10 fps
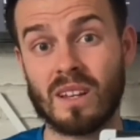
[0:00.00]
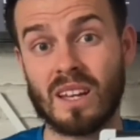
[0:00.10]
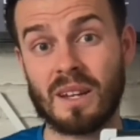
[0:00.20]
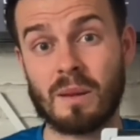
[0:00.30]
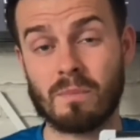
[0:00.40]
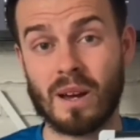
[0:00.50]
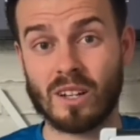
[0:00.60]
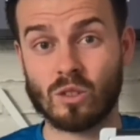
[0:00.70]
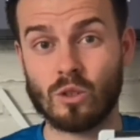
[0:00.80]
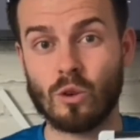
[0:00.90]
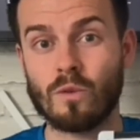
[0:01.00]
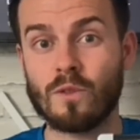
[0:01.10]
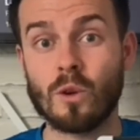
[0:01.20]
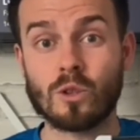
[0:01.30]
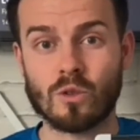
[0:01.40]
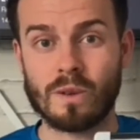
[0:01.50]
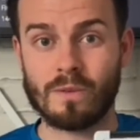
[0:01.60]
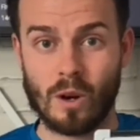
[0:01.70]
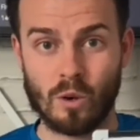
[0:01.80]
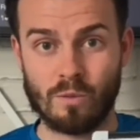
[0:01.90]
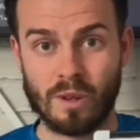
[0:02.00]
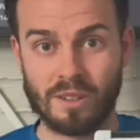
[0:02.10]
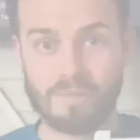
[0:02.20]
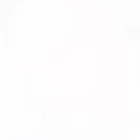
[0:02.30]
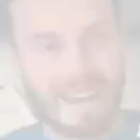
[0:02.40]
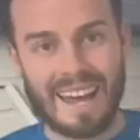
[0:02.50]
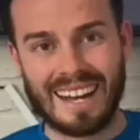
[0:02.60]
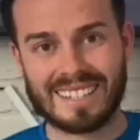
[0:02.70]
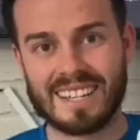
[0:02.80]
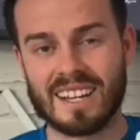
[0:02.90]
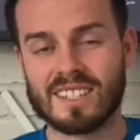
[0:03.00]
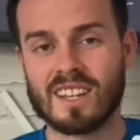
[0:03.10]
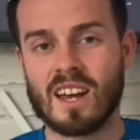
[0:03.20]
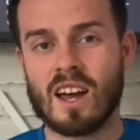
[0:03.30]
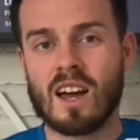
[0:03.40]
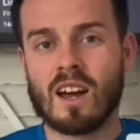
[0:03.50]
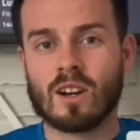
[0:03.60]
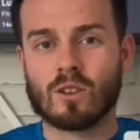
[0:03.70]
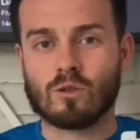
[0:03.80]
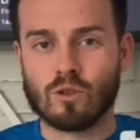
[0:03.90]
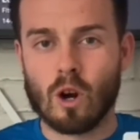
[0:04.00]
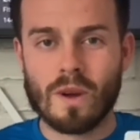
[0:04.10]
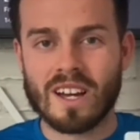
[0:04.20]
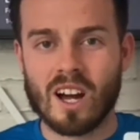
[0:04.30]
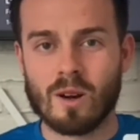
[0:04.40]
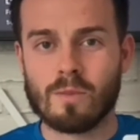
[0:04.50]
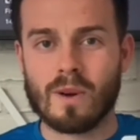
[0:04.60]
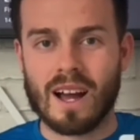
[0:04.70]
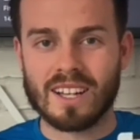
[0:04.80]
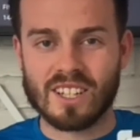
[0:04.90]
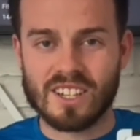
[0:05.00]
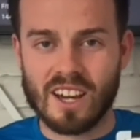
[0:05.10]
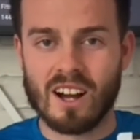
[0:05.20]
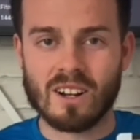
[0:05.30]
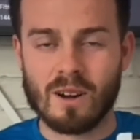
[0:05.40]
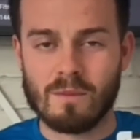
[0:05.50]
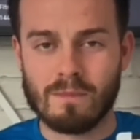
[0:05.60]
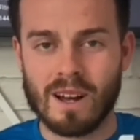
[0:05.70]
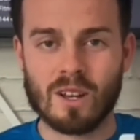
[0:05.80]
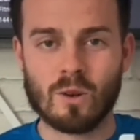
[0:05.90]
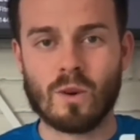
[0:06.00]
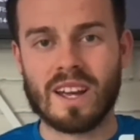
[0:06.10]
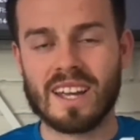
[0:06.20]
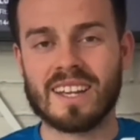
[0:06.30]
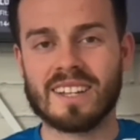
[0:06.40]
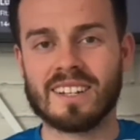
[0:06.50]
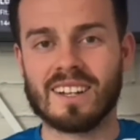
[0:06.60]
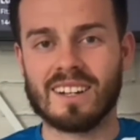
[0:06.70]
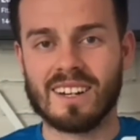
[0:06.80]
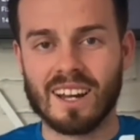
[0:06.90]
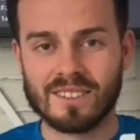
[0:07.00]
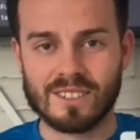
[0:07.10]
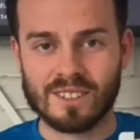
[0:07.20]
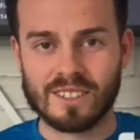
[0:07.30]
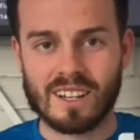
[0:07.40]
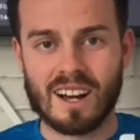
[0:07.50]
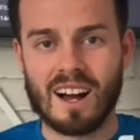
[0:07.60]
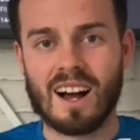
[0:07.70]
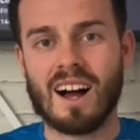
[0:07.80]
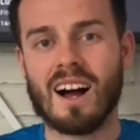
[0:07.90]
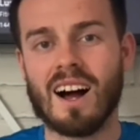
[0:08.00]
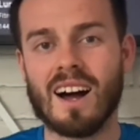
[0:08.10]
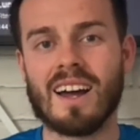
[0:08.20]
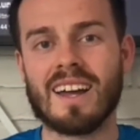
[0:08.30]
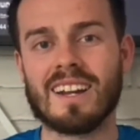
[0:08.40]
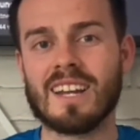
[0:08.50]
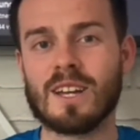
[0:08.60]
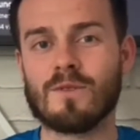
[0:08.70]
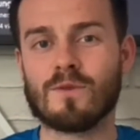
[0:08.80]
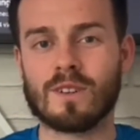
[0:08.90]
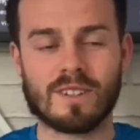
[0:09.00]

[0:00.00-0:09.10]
an impact on your future involvement. Access. Growing up as a young male in London, I live